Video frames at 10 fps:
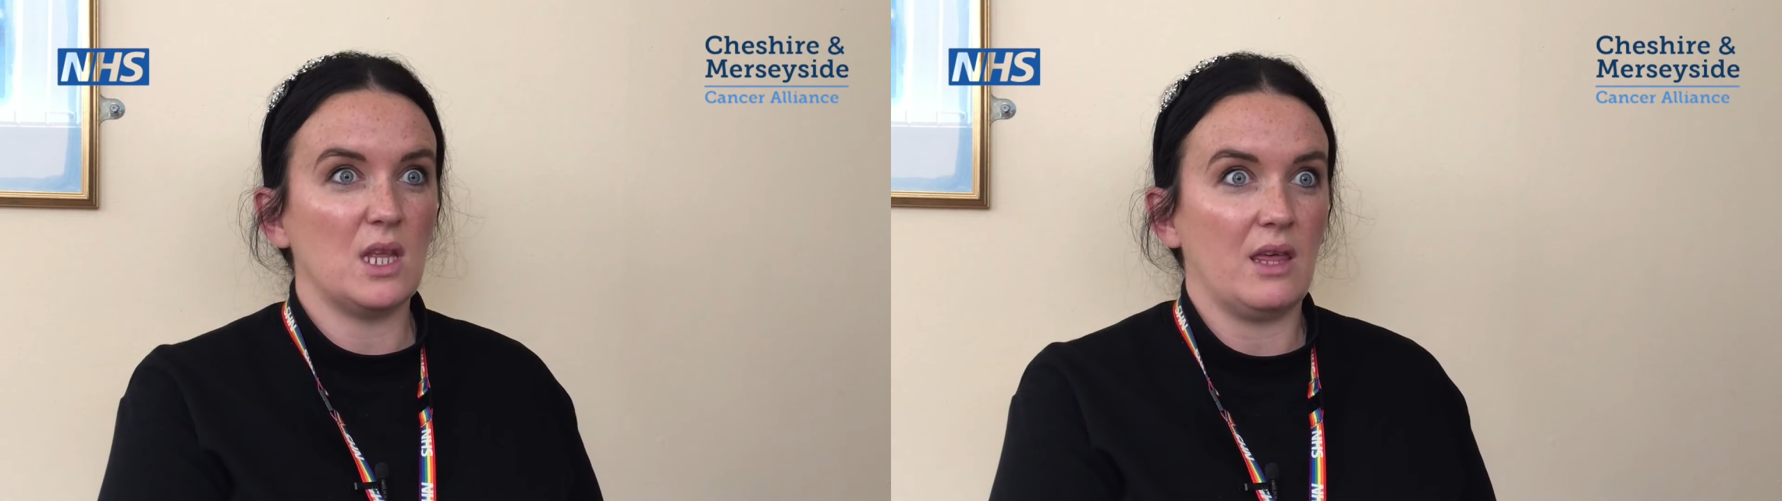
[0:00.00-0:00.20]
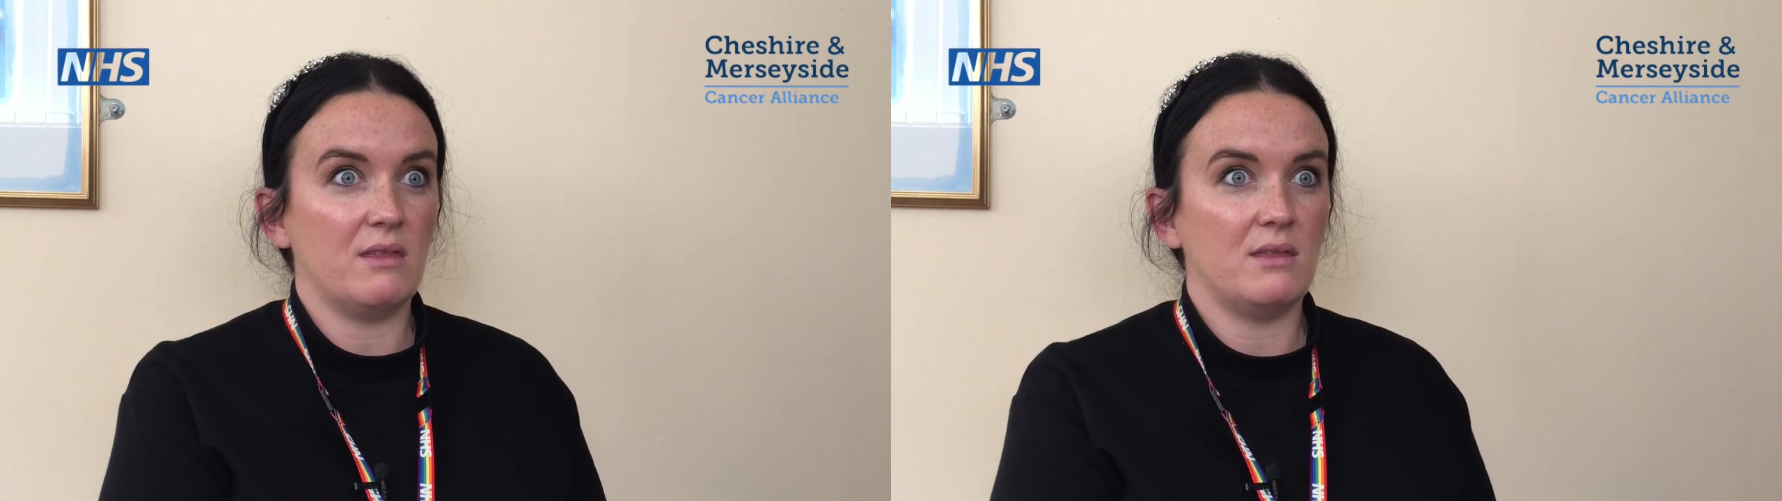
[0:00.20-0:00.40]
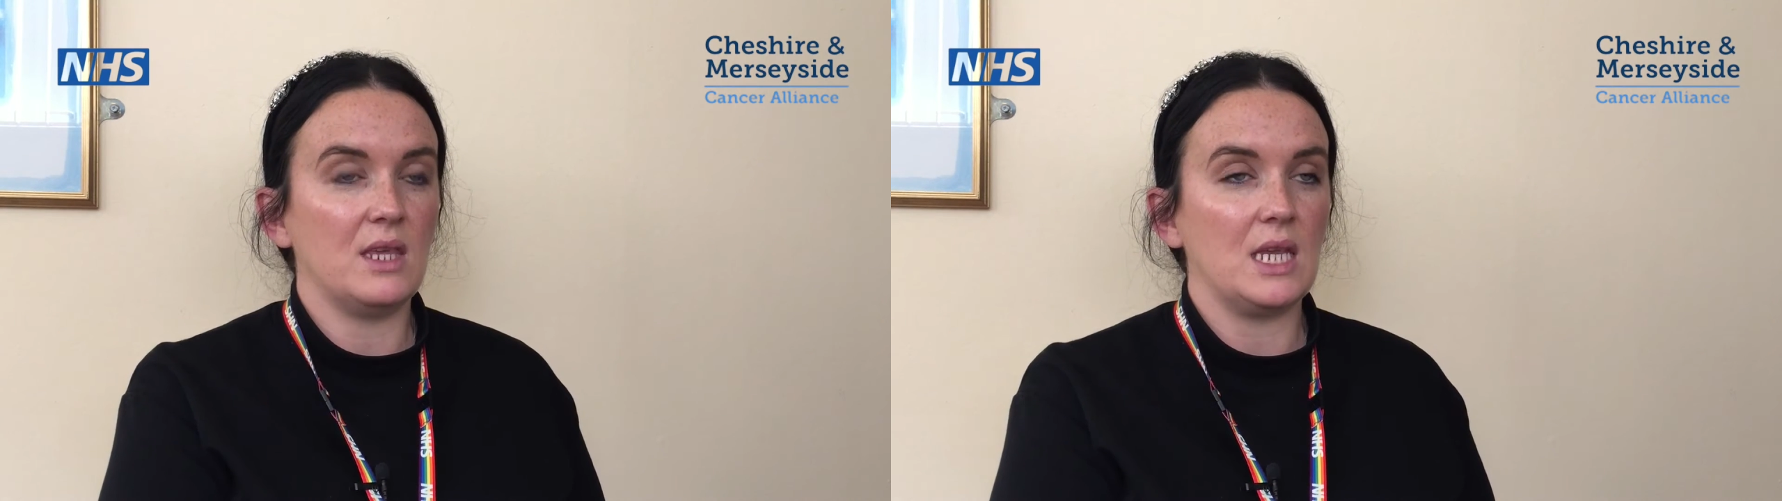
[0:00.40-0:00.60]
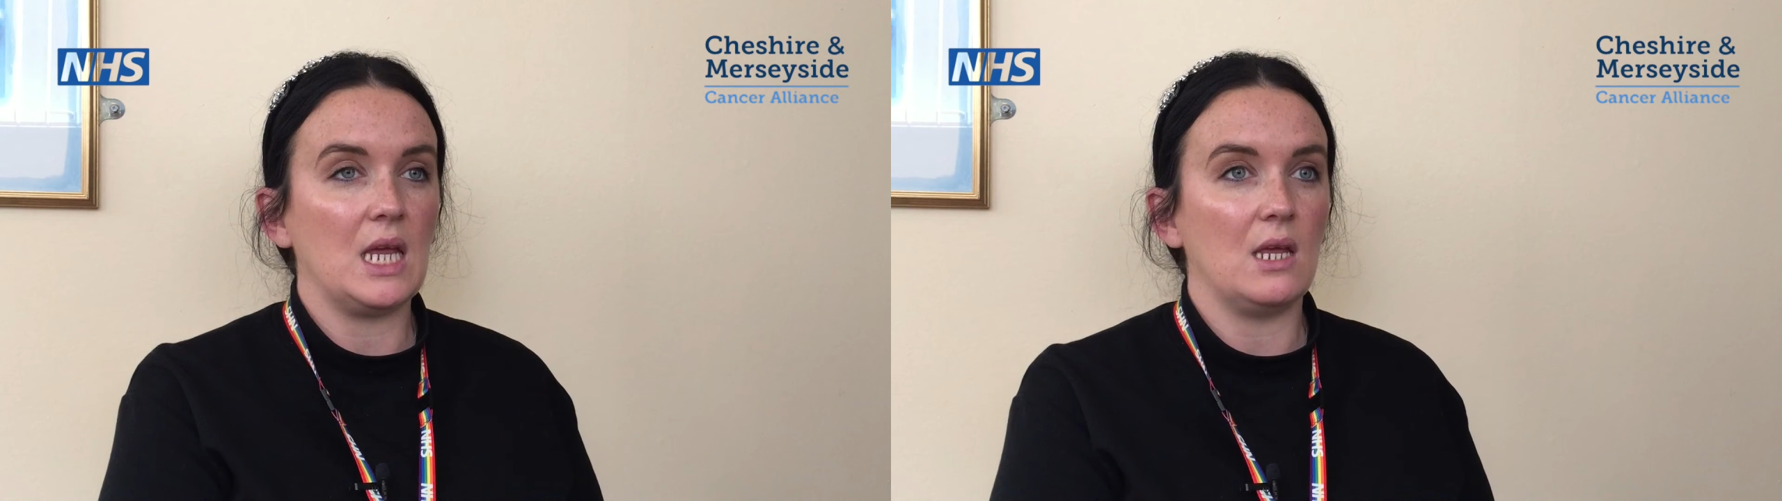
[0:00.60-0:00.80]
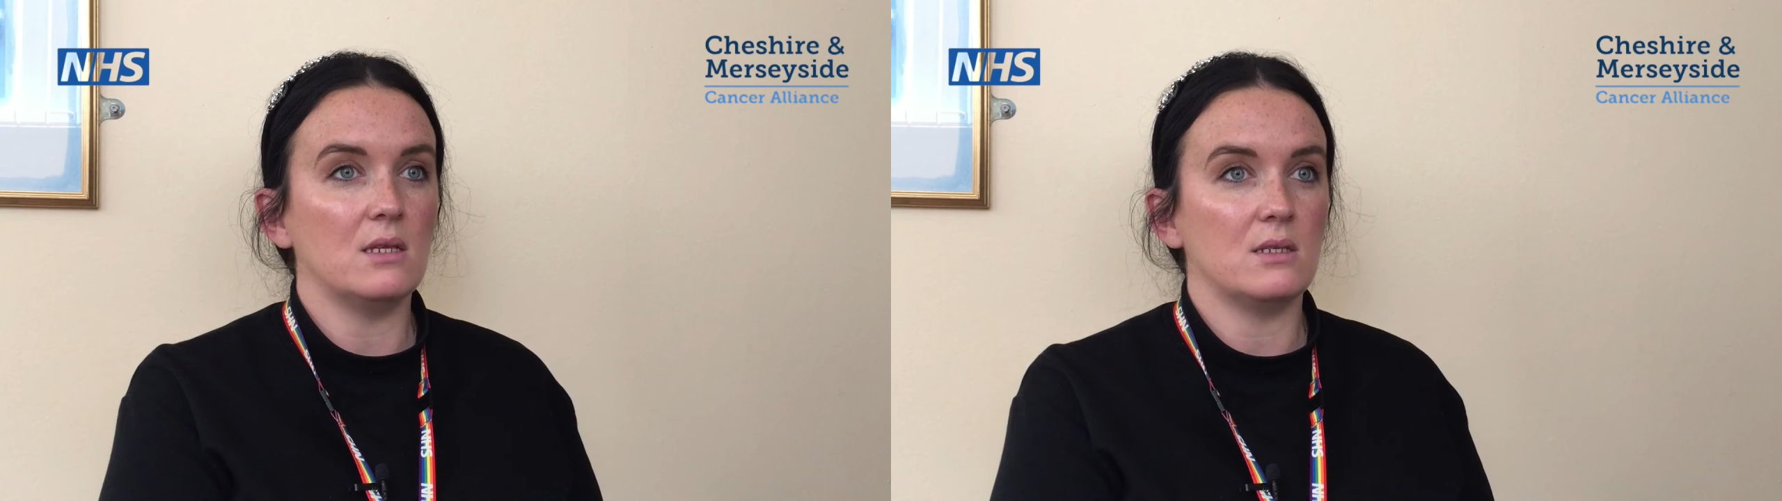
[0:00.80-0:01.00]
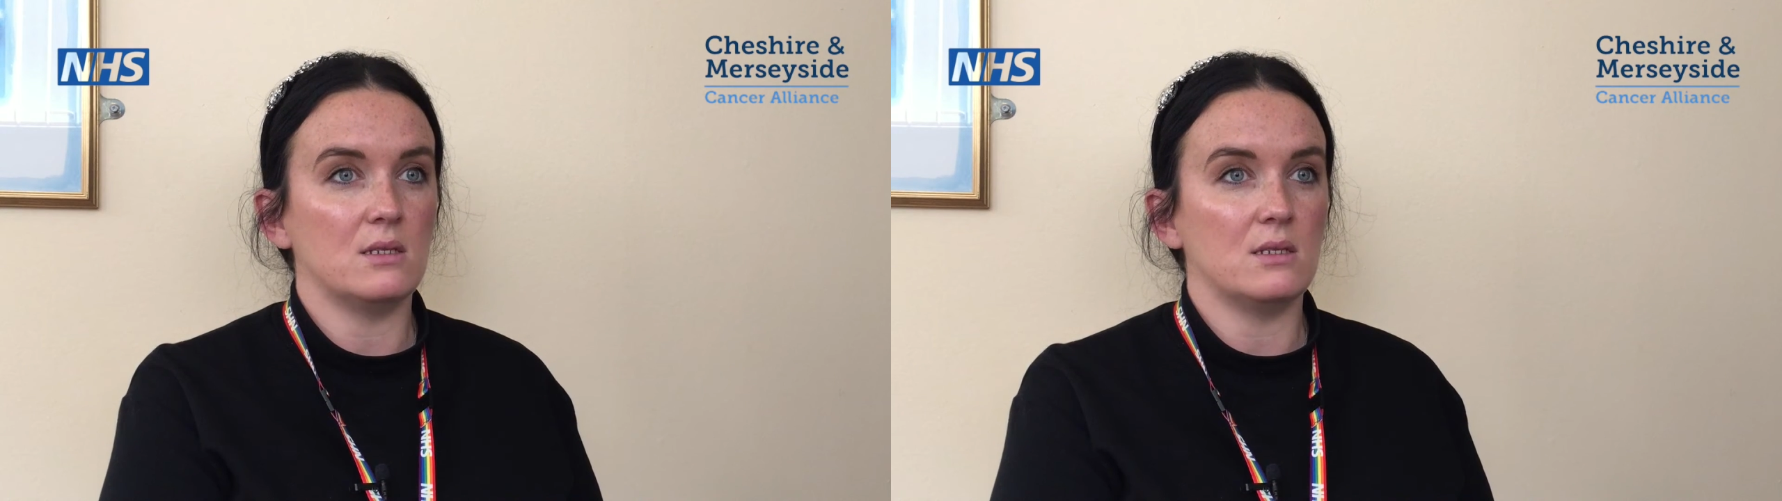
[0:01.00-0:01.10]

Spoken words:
that they need